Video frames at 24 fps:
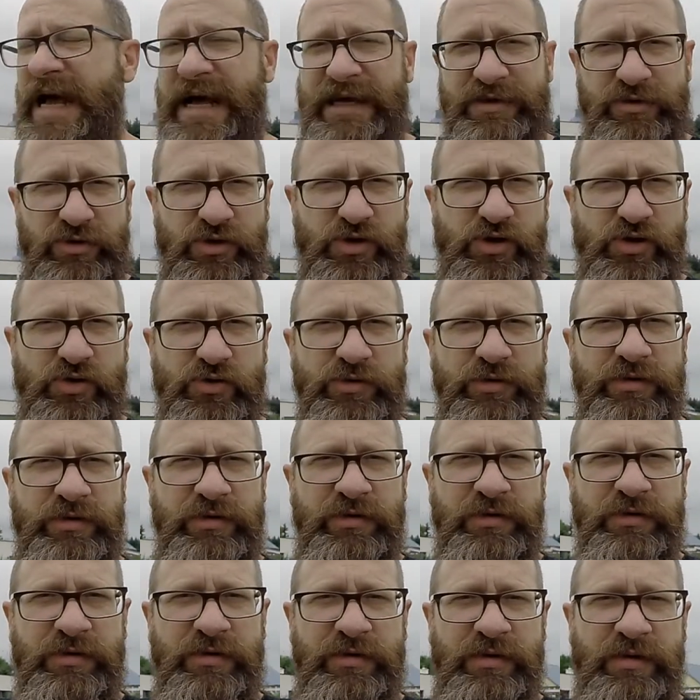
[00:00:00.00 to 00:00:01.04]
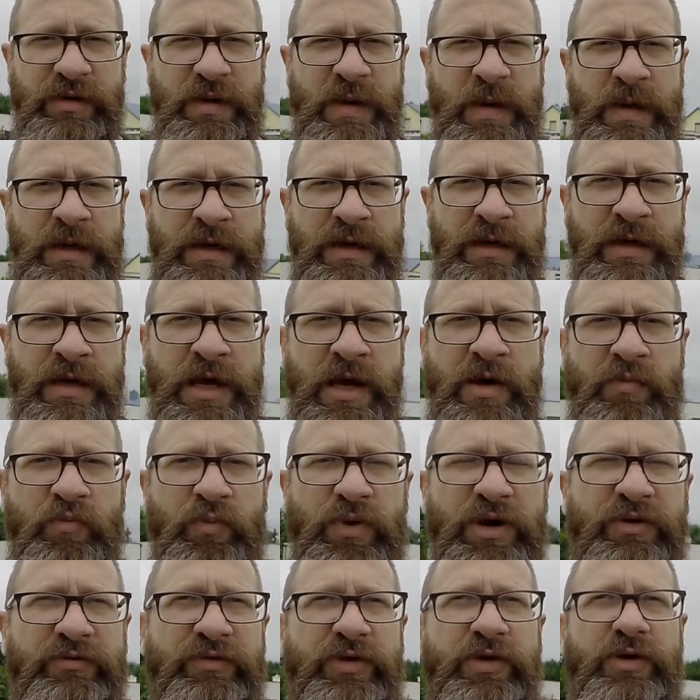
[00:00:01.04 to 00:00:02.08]
and you should.
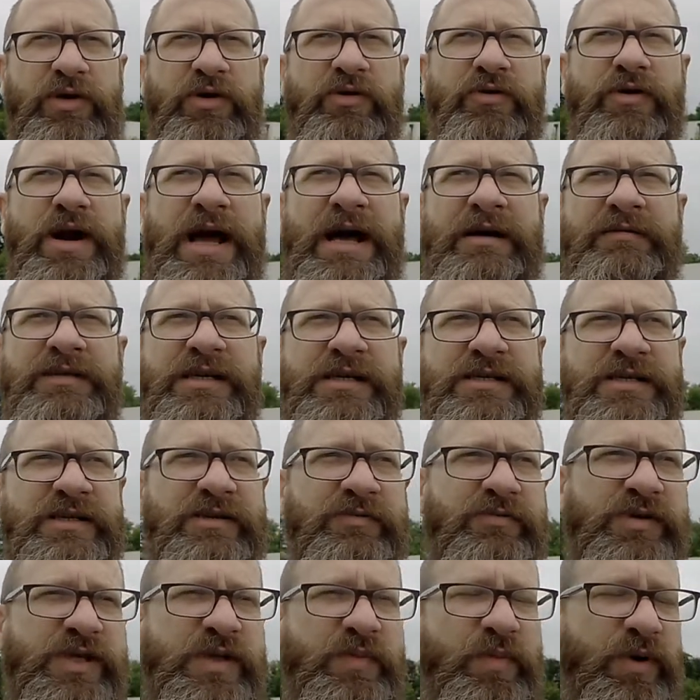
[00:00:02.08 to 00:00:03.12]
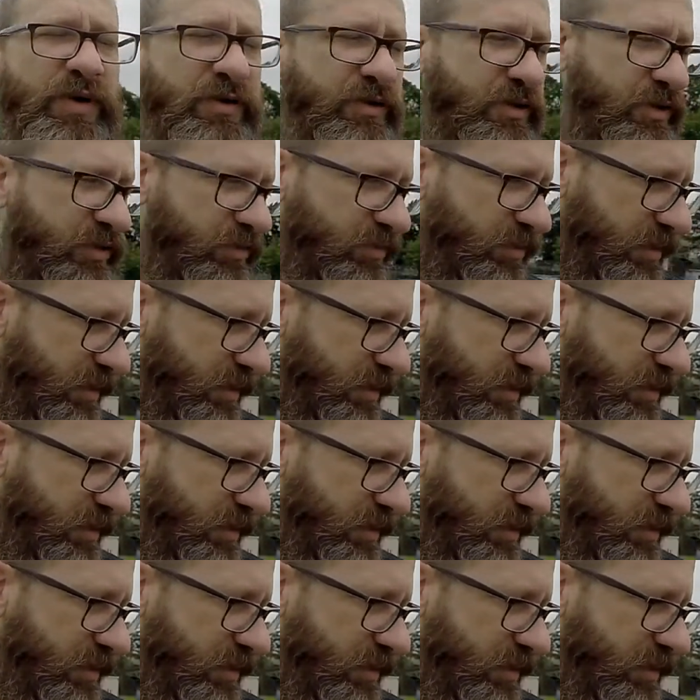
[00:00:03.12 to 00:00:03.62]
But if the crowd doesn't respond to